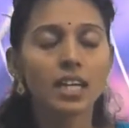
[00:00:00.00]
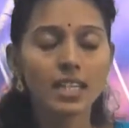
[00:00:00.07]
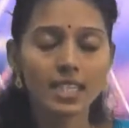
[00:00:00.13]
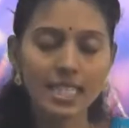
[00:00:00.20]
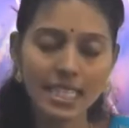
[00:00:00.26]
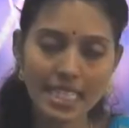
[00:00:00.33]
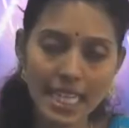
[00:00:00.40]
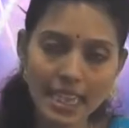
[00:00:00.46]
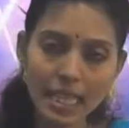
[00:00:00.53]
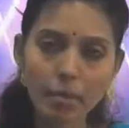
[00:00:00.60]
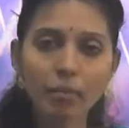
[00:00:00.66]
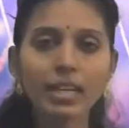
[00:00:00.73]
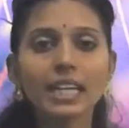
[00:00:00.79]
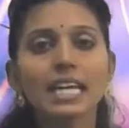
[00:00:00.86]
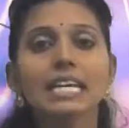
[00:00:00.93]
That is
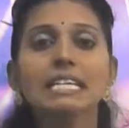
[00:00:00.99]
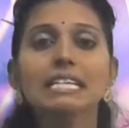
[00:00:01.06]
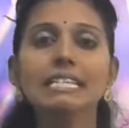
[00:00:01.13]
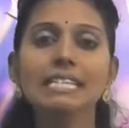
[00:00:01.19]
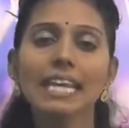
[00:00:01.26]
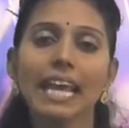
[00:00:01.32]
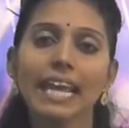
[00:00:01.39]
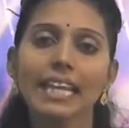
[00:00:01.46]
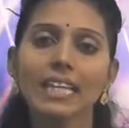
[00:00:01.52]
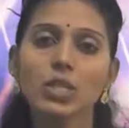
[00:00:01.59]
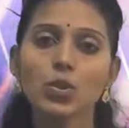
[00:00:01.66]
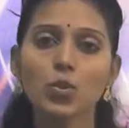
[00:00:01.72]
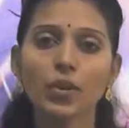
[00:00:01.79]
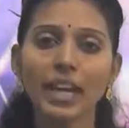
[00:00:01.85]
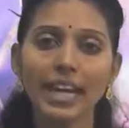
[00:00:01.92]
nothing but
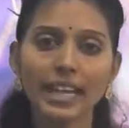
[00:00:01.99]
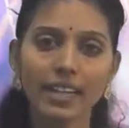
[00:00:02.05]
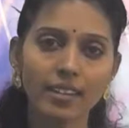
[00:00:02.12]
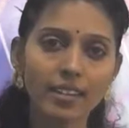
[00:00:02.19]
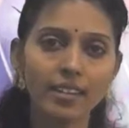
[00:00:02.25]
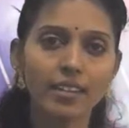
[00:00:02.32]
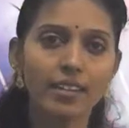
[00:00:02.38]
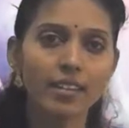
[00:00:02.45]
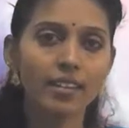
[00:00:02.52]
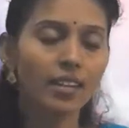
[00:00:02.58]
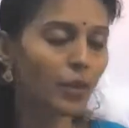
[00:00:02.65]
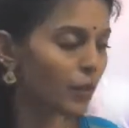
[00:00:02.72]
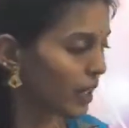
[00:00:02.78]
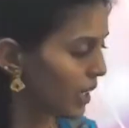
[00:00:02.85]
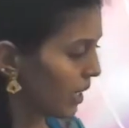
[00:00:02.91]
scalene triangle.
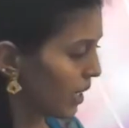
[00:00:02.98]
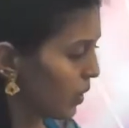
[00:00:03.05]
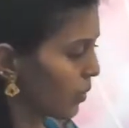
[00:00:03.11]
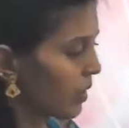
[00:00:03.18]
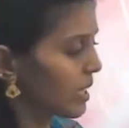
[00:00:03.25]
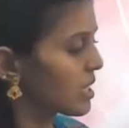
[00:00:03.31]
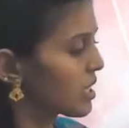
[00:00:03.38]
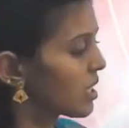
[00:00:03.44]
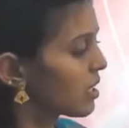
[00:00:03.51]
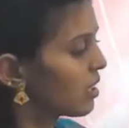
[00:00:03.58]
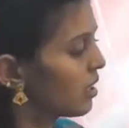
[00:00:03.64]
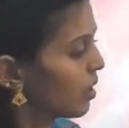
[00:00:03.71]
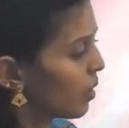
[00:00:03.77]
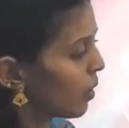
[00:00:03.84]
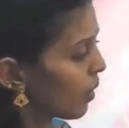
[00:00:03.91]
Okay, you can see
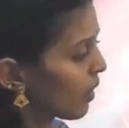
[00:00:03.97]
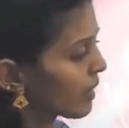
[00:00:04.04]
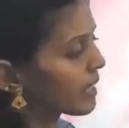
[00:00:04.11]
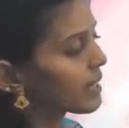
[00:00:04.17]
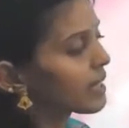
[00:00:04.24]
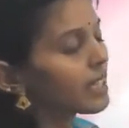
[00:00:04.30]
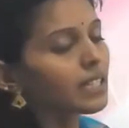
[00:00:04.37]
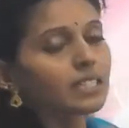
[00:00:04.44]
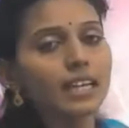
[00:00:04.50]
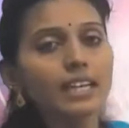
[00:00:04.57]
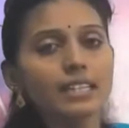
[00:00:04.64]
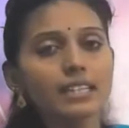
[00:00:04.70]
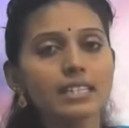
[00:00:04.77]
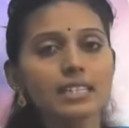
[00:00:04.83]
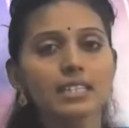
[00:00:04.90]
here all the 3
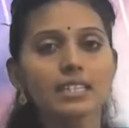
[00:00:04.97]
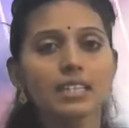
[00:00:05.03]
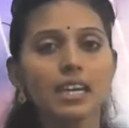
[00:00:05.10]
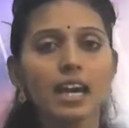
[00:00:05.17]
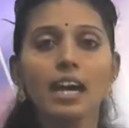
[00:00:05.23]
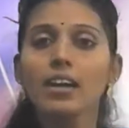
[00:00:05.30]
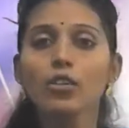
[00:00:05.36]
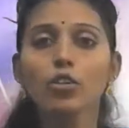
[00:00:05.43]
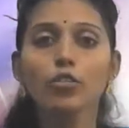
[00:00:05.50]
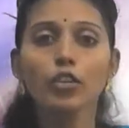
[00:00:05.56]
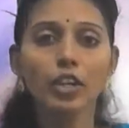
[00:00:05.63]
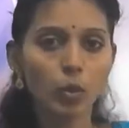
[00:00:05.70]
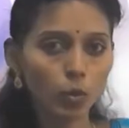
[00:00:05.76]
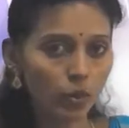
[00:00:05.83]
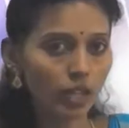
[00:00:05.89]
sides are of
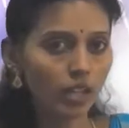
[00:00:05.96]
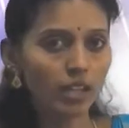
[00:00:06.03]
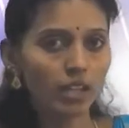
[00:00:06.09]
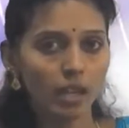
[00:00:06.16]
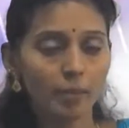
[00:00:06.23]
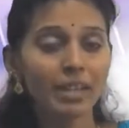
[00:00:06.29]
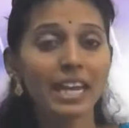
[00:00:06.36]
unequal